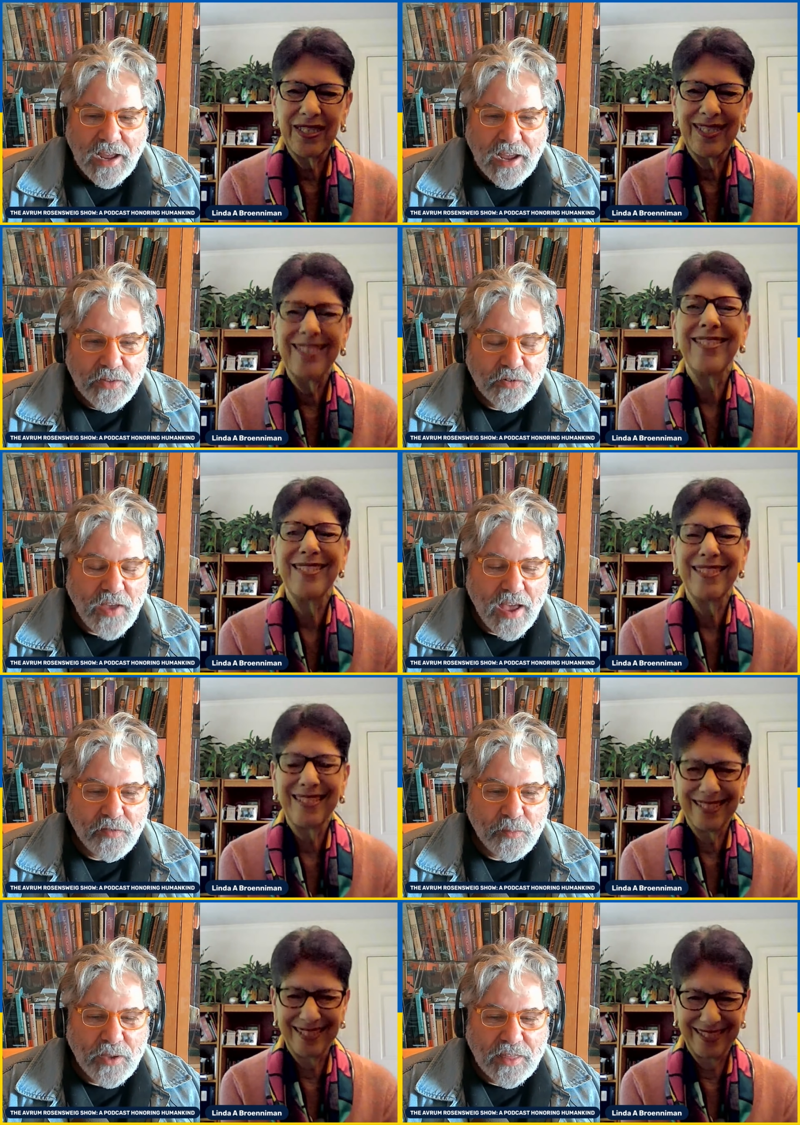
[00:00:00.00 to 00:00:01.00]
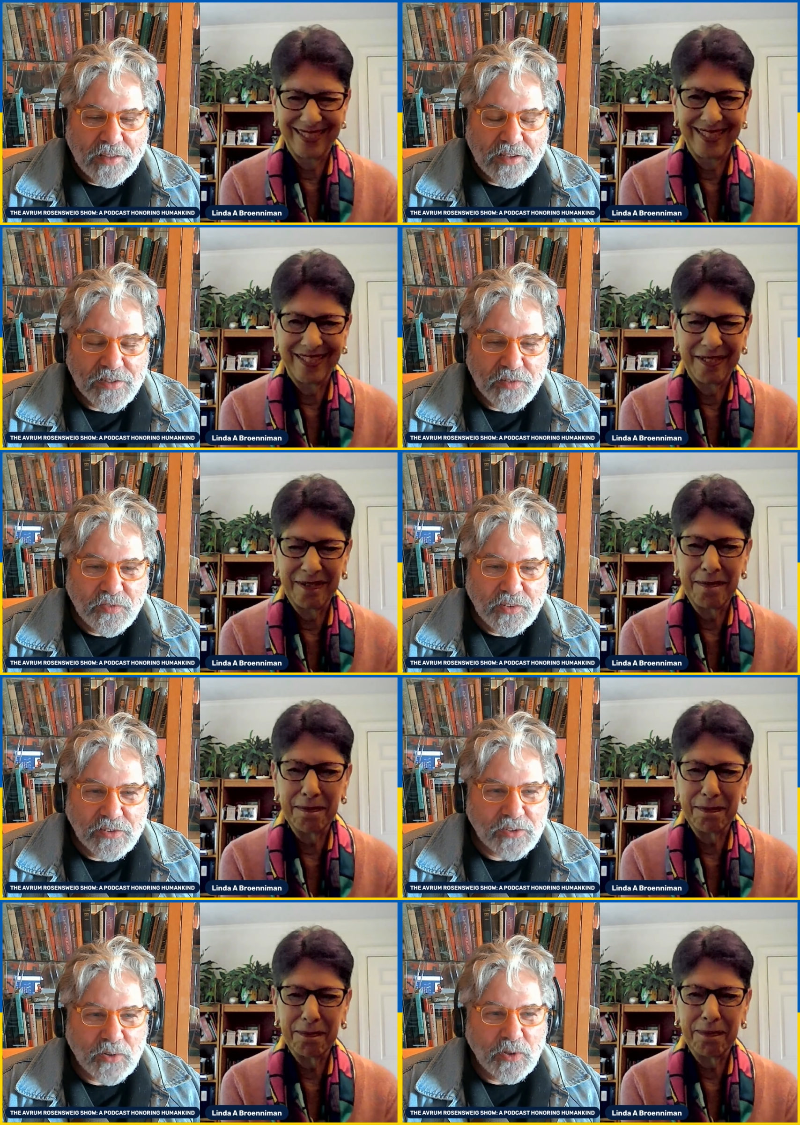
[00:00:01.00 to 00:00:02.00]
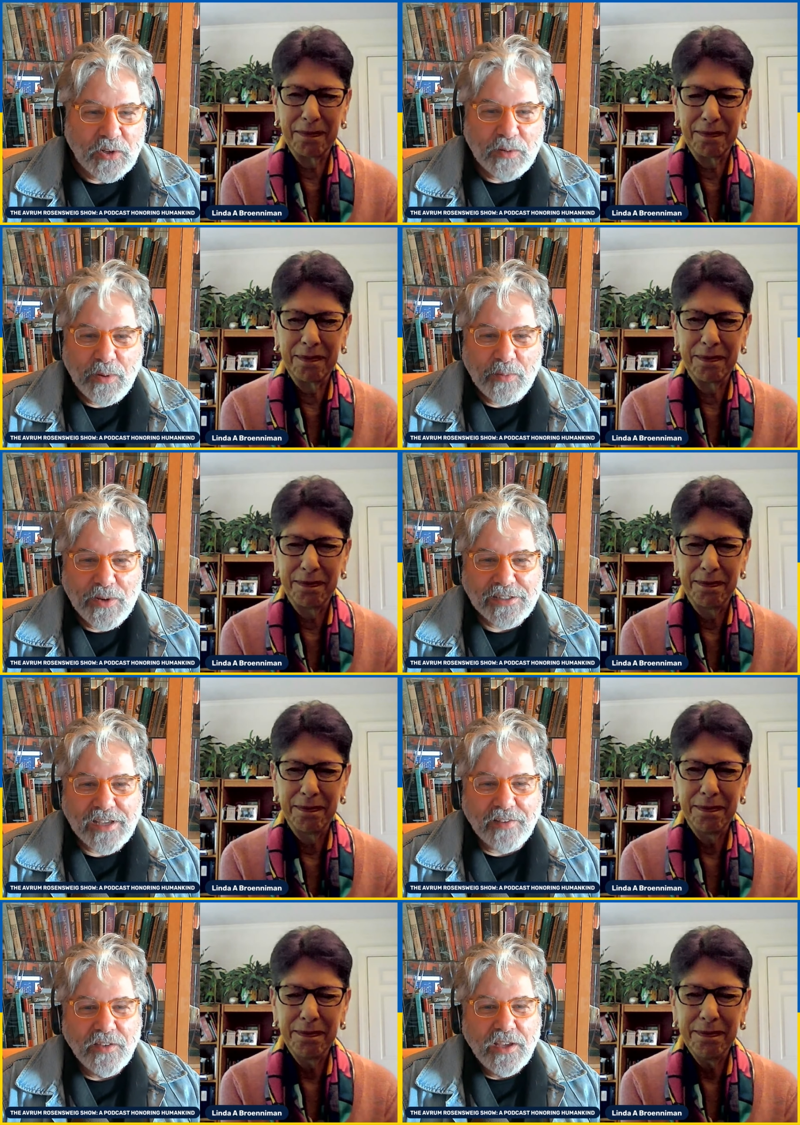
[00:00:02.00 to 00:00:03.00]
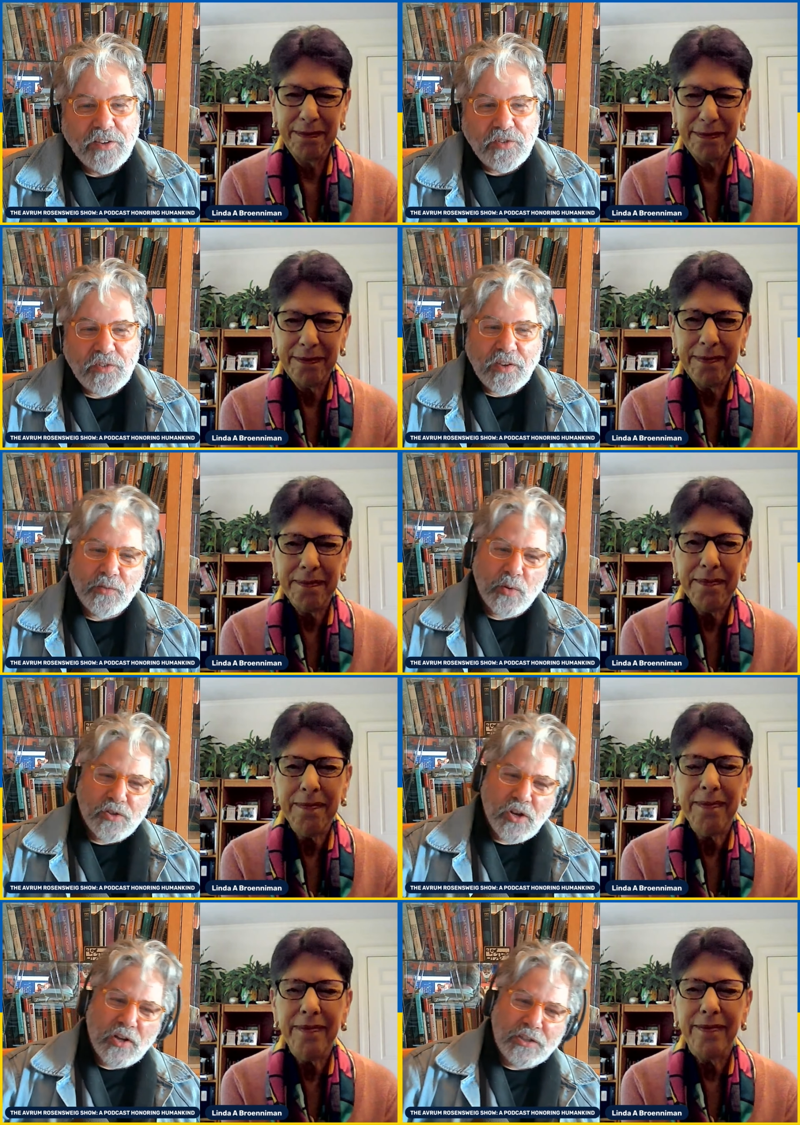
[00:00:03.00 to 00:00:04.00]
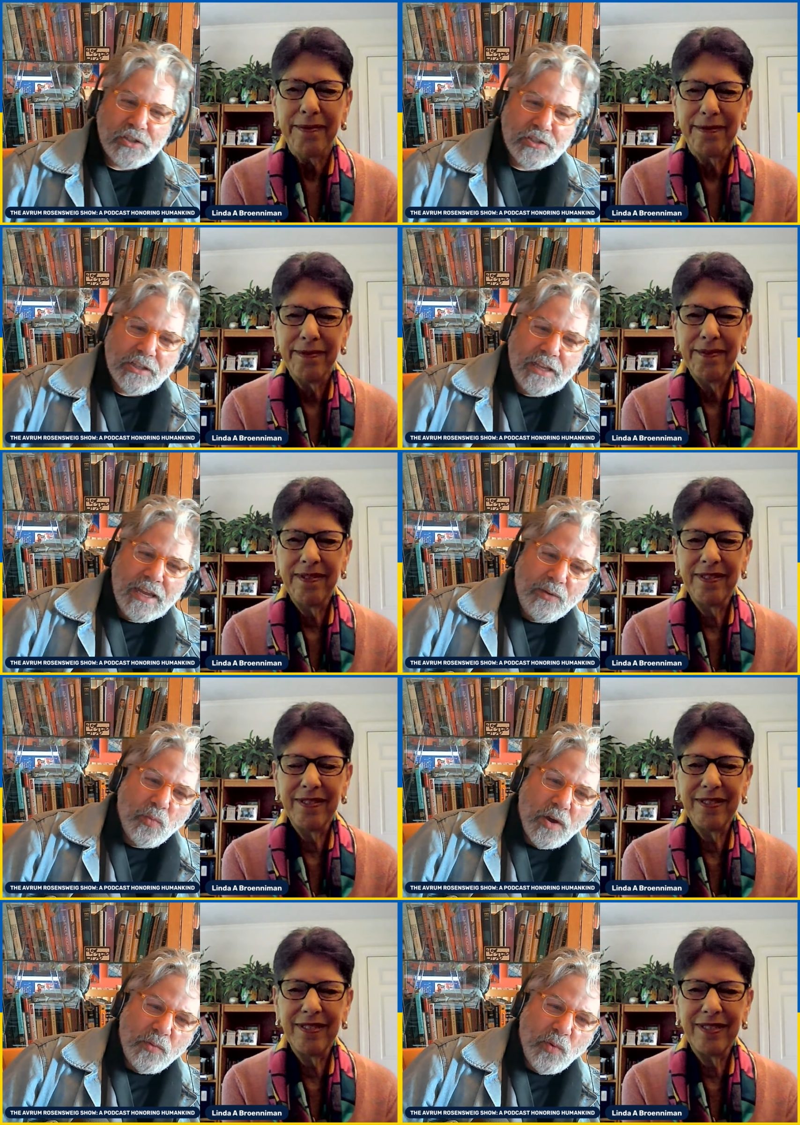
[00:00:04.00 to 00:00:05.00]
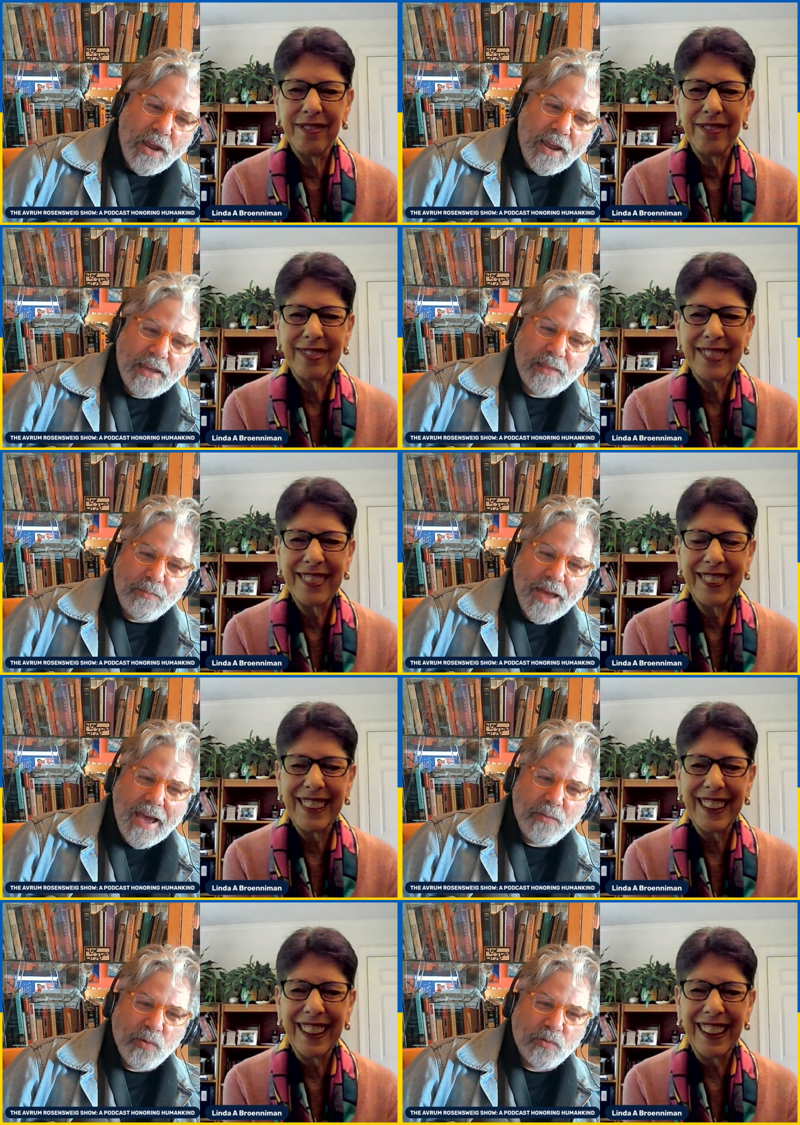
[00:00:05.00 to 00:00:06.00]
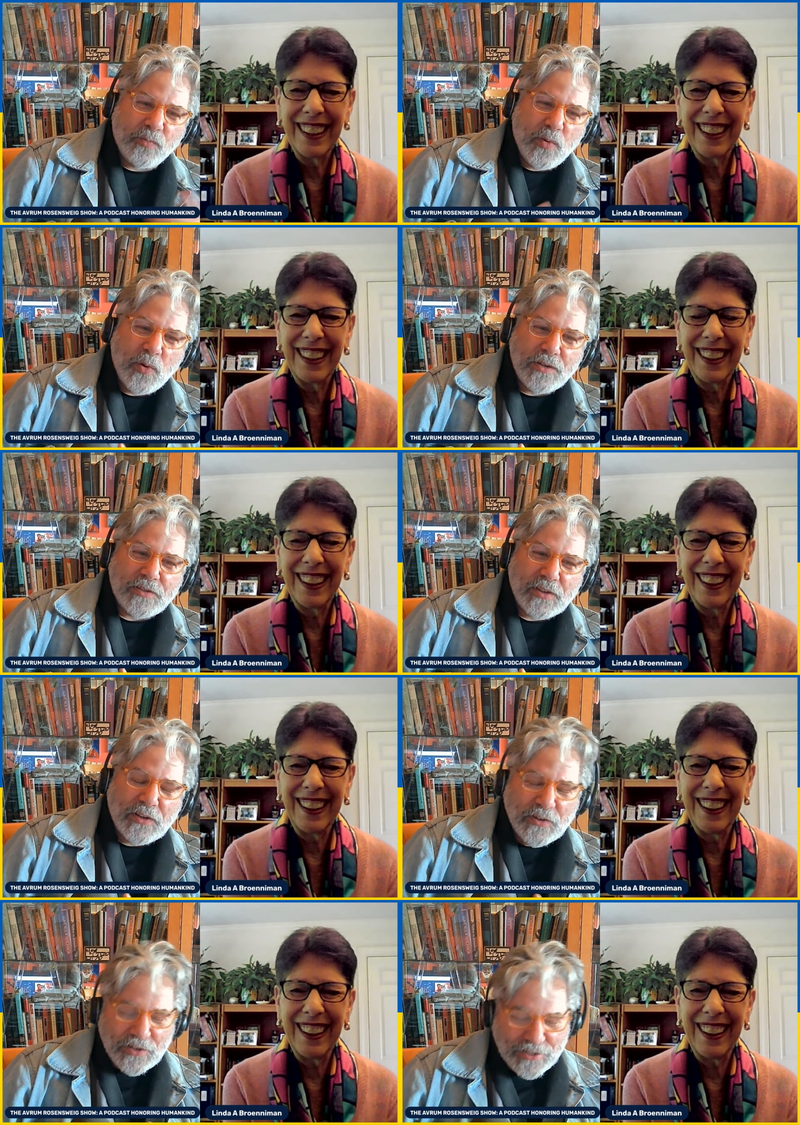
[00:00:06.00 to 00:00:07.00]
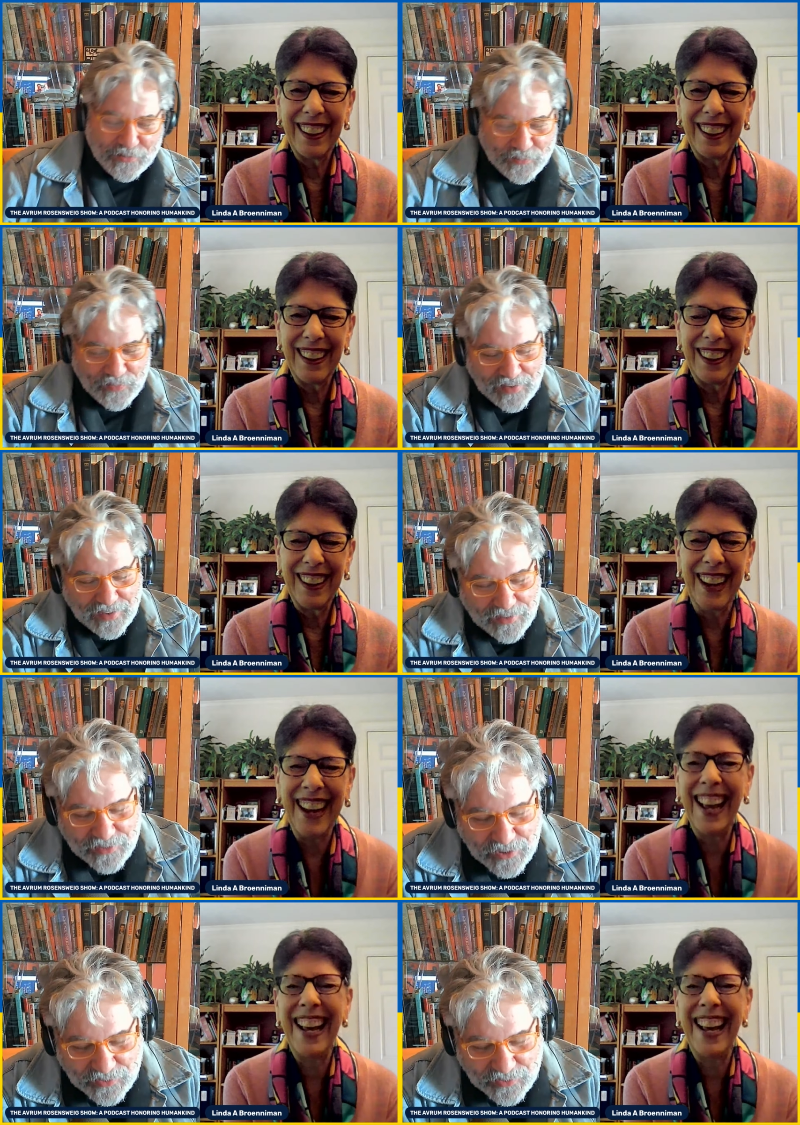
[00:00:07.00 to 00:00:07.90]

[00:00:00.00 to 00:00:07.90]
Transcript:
Speaker 1: and there's half of me that doesn't feel so good about myself. She says, Well, Charlie, just lean one way and the bad will pour into the good. So,